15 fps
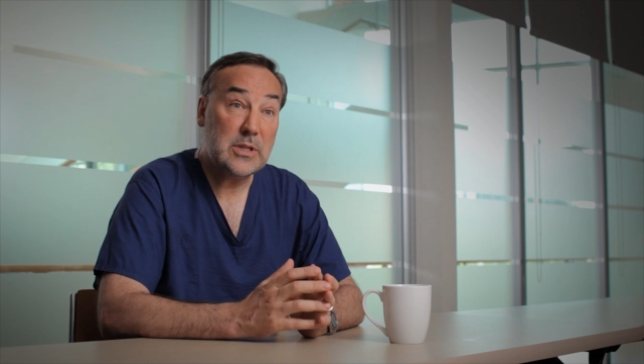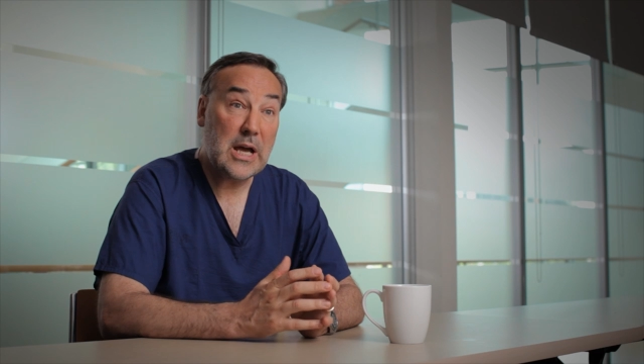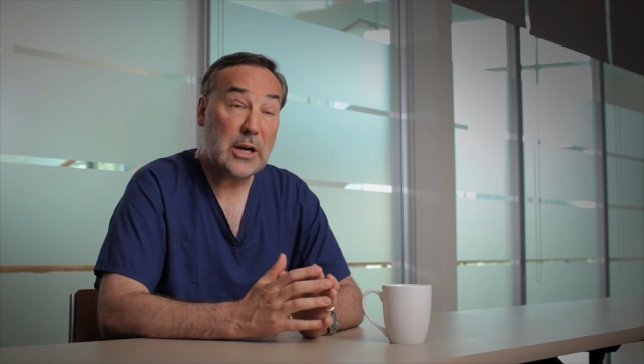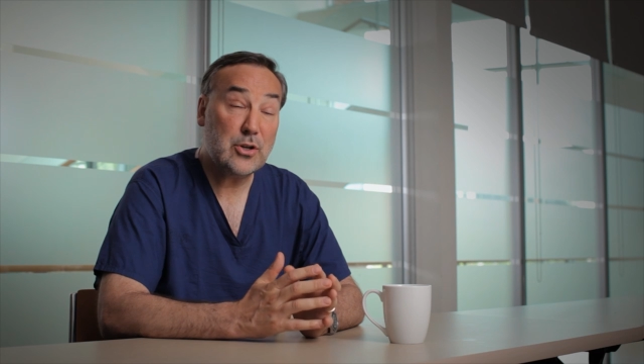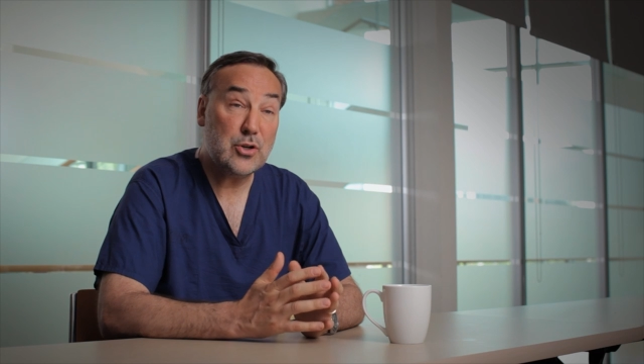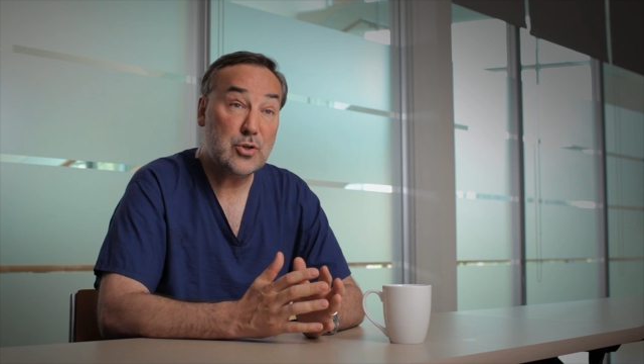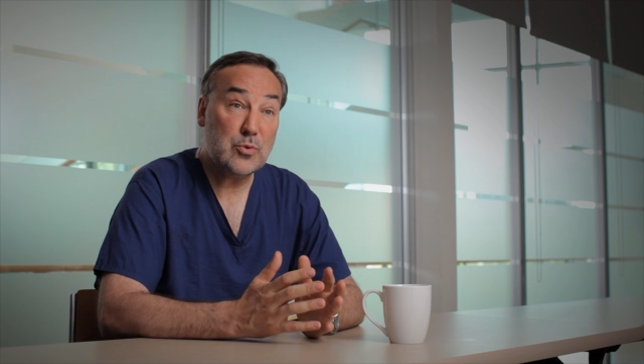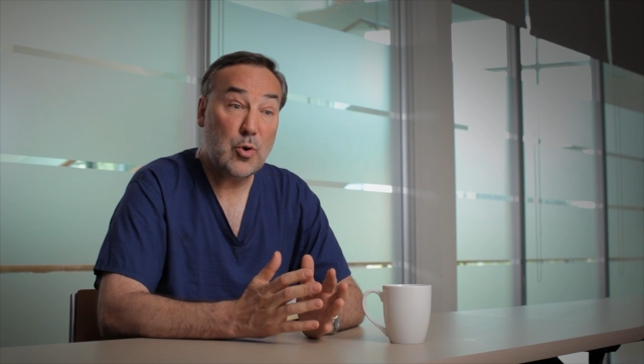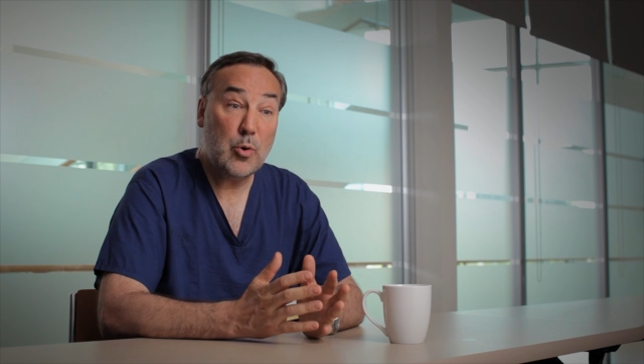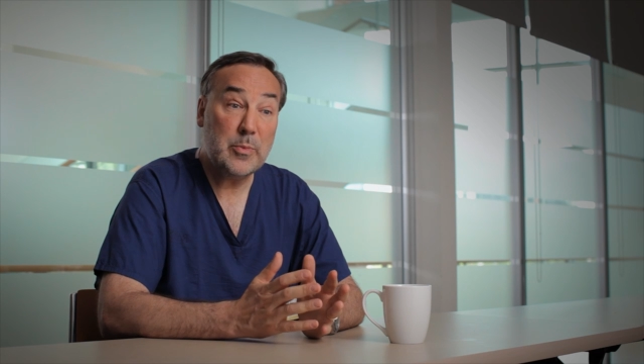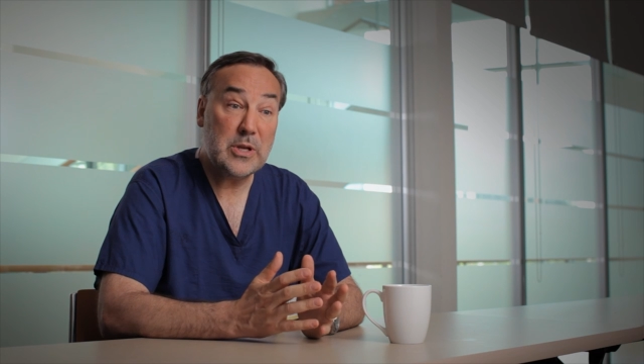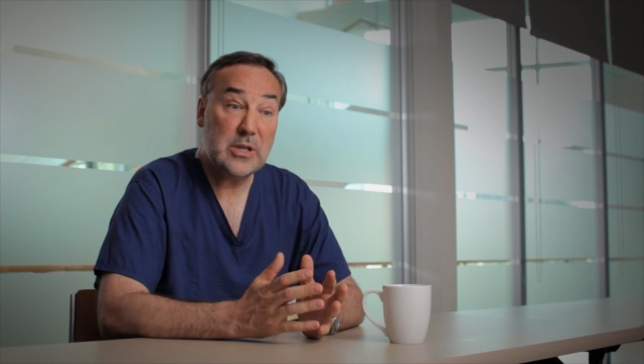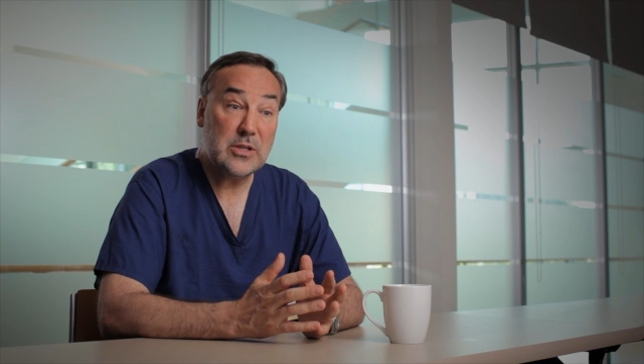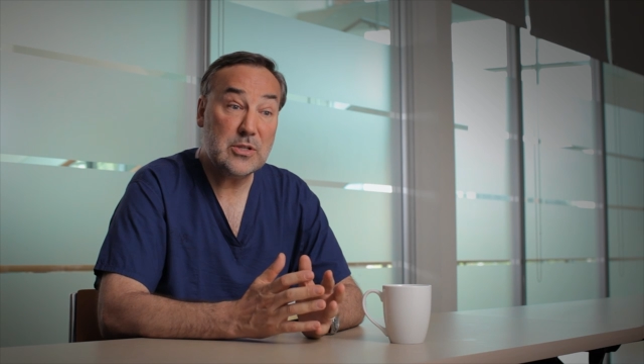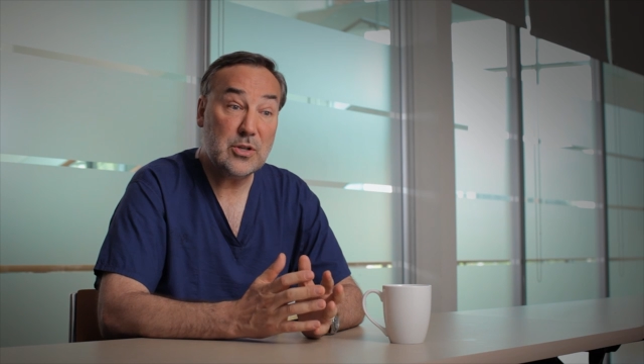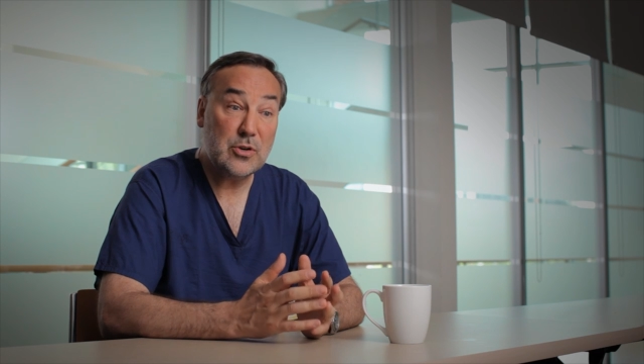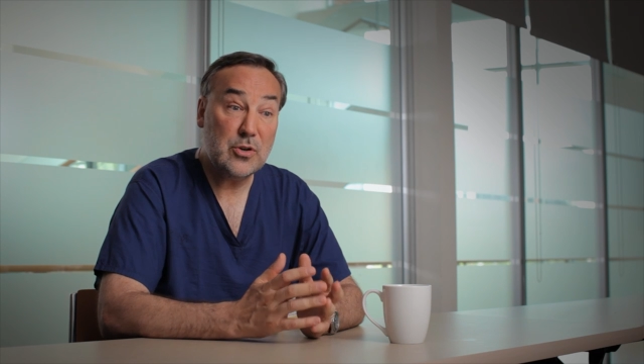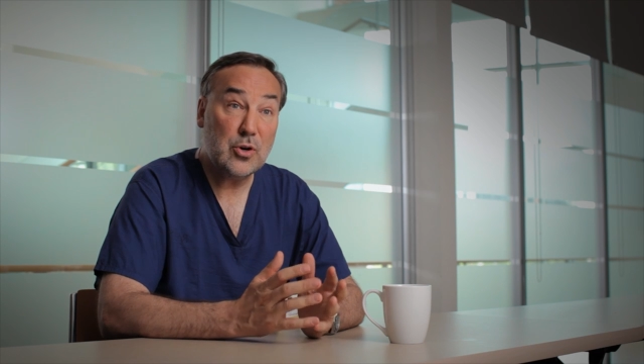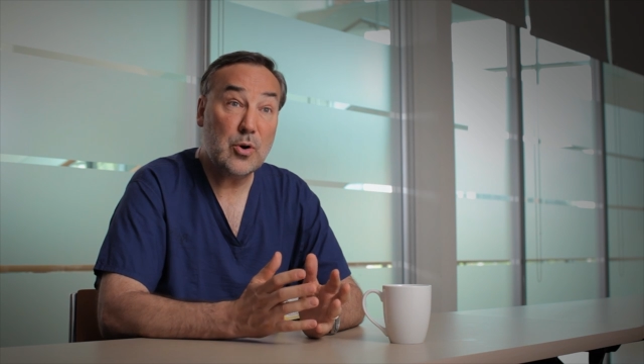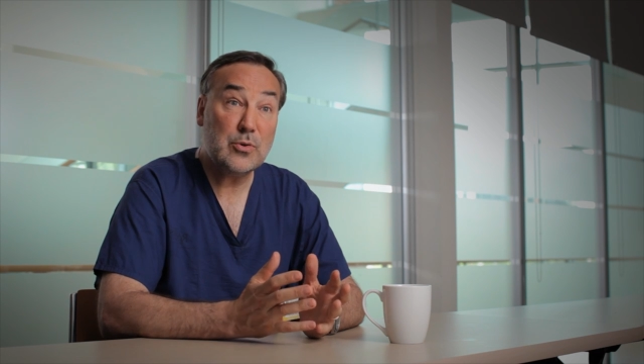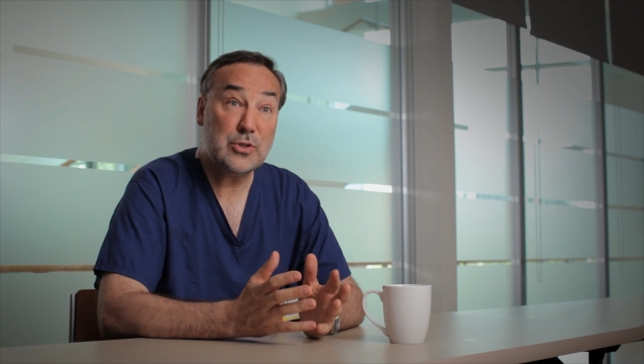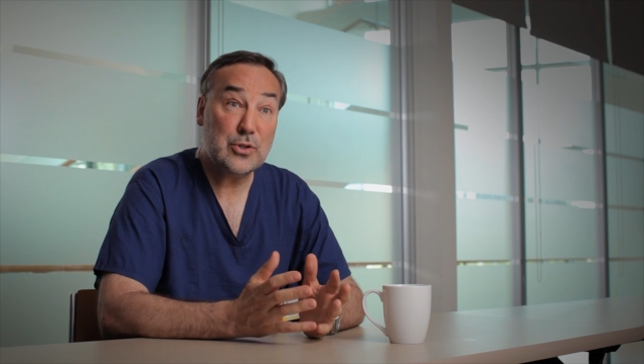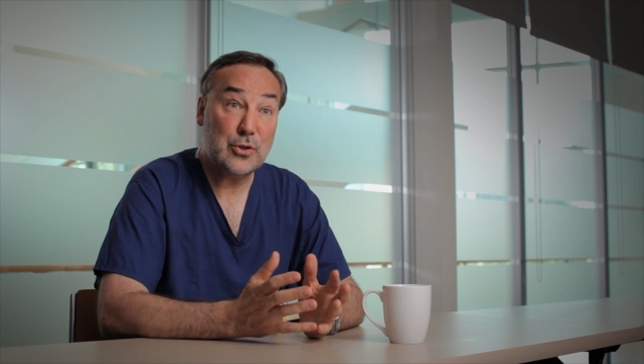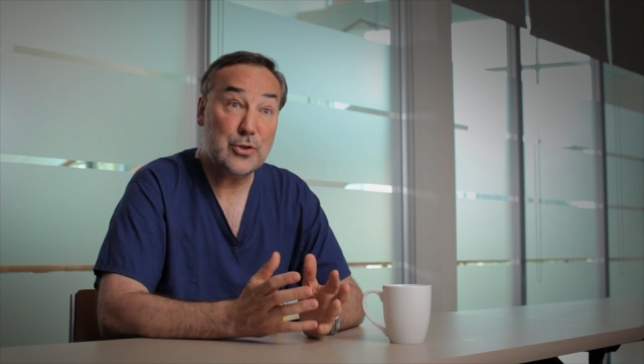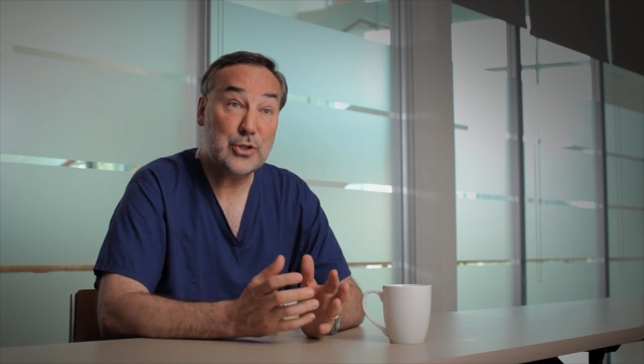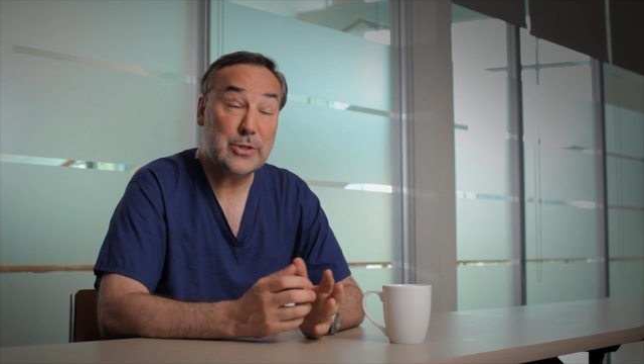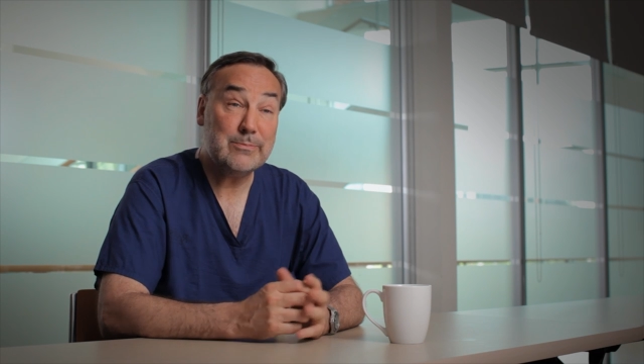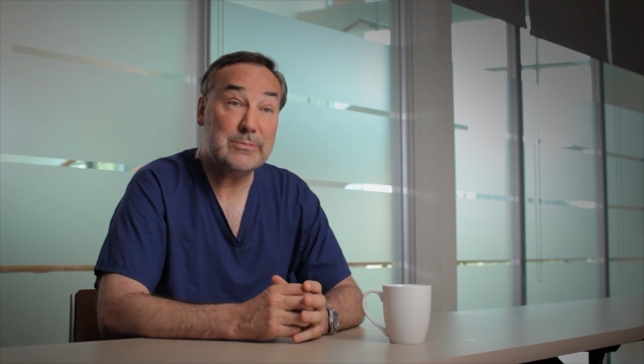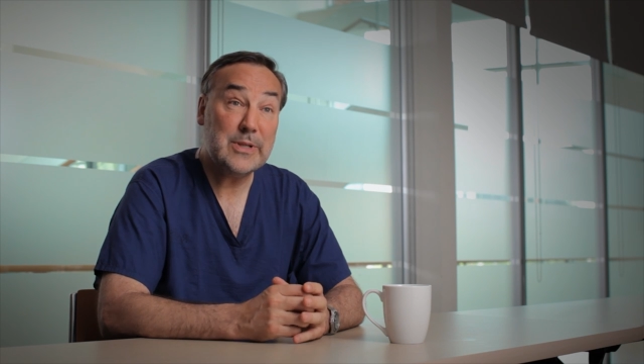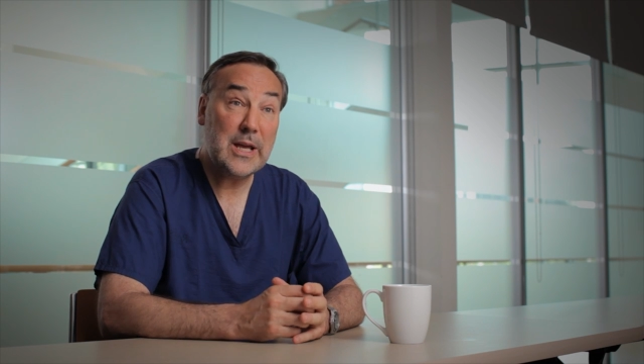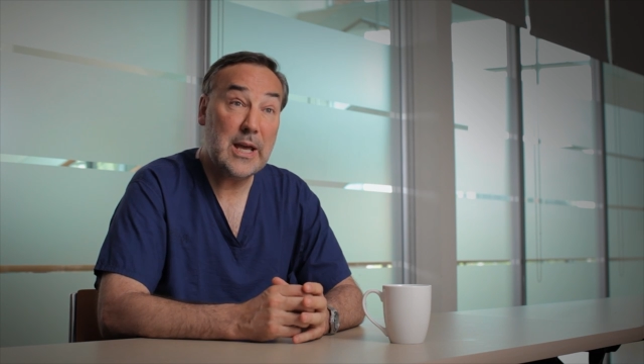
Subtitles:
Dr. Jerome is a neurosurgeon,